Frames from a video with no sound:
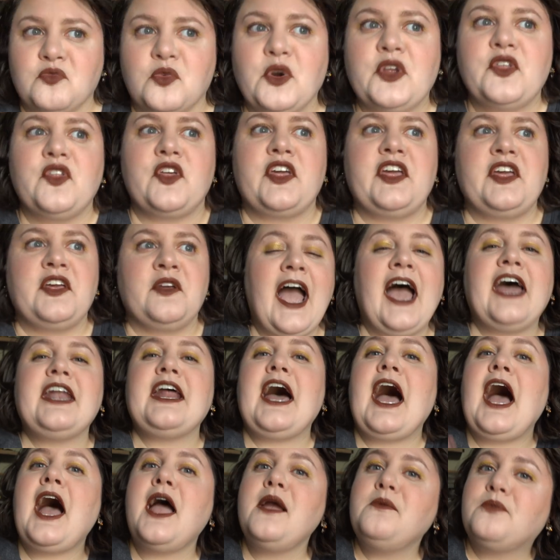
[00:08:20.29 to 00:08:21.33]
really had a
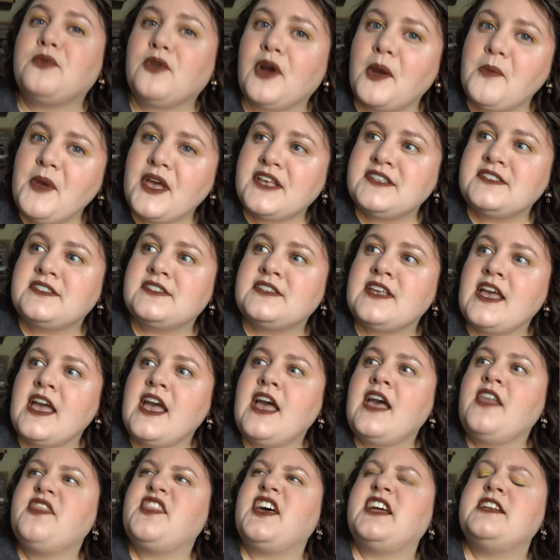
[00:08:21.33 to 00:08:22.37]
high premise
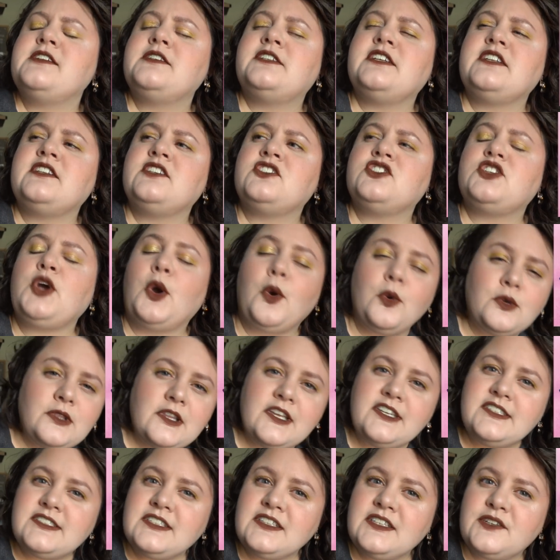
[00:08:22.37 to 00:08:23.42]
that didn't
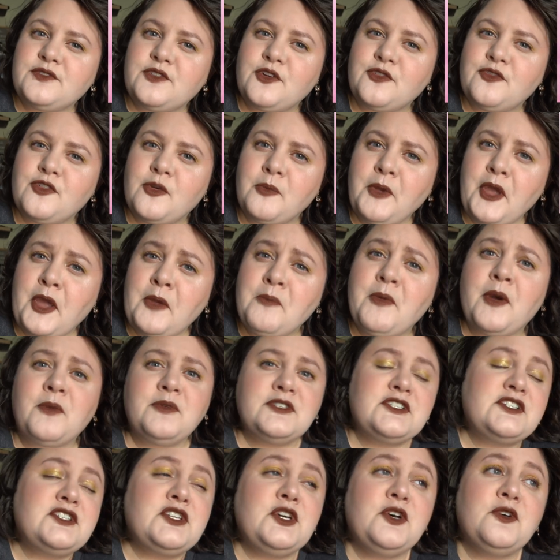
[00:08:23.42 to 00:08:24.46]
totally deliver for me, but
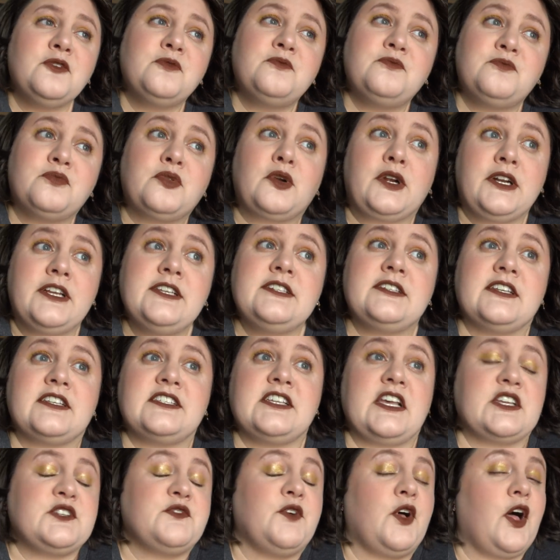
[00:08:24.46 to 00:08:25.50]
was still pretty
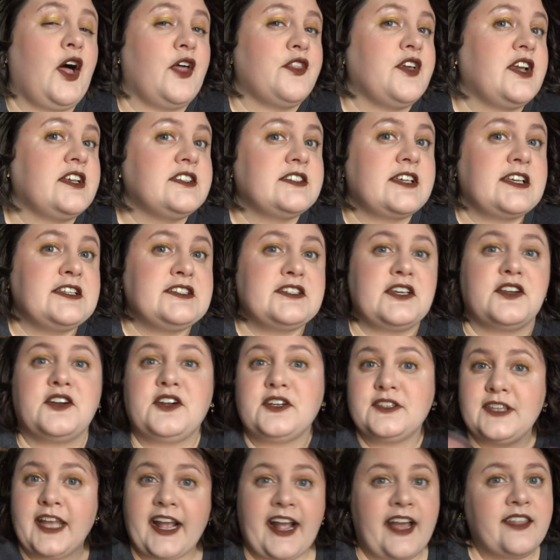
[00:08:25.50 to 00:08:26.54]
successful, all things
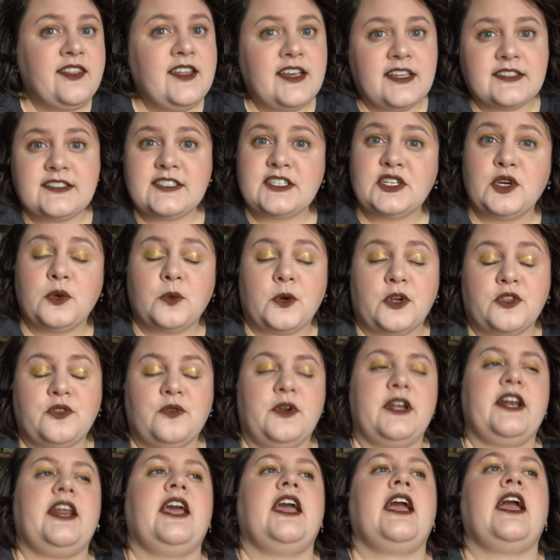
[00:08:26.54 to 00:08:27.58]
considered. Like, I think it's still worth
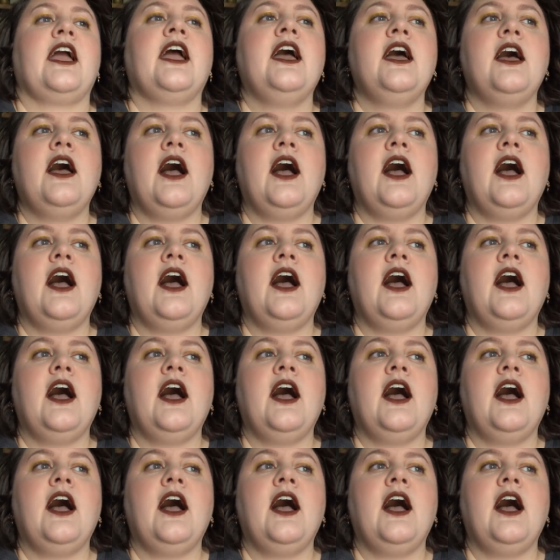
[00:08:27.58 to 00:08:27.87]
reading.